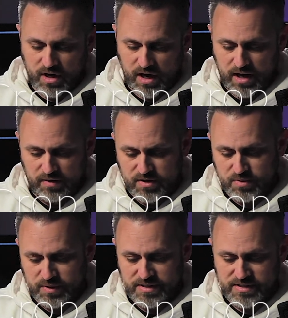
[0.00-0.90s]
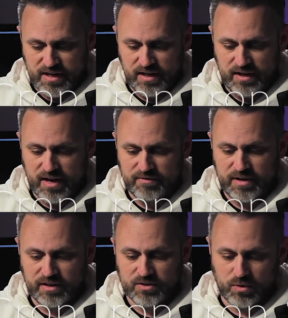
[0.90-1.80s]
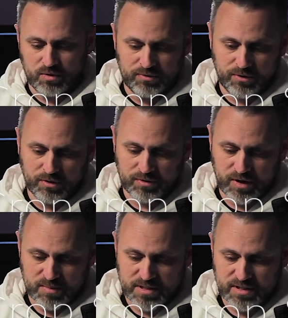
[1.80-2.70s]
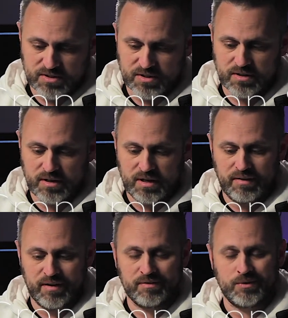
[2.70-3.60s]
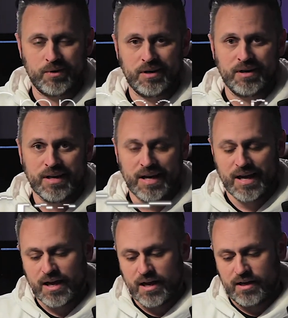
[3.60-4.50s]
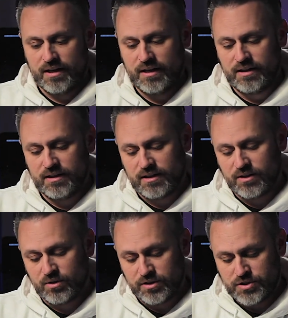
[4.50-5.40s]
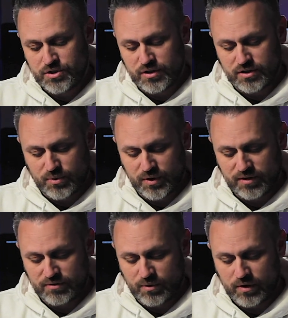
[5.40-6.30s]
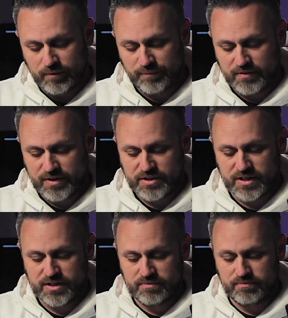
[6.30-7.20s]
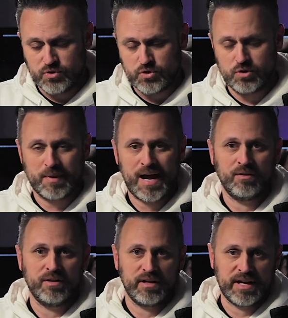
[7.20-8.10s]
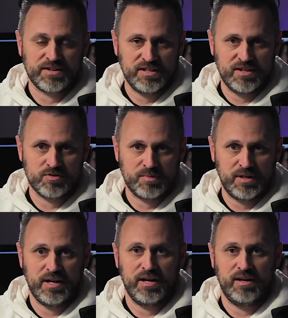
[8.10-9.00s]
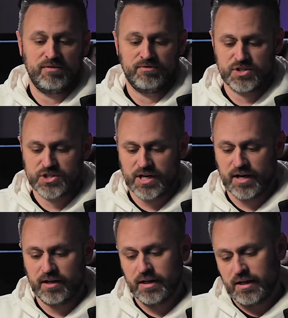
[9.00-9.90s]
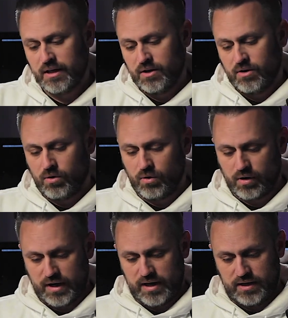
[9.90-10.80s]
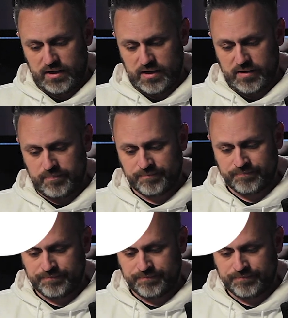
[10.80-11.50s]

And this one is a FX or full frame sensor, and therefore it can only shoot at 24. If I try to zoom out, it actually gives me a fisheye or a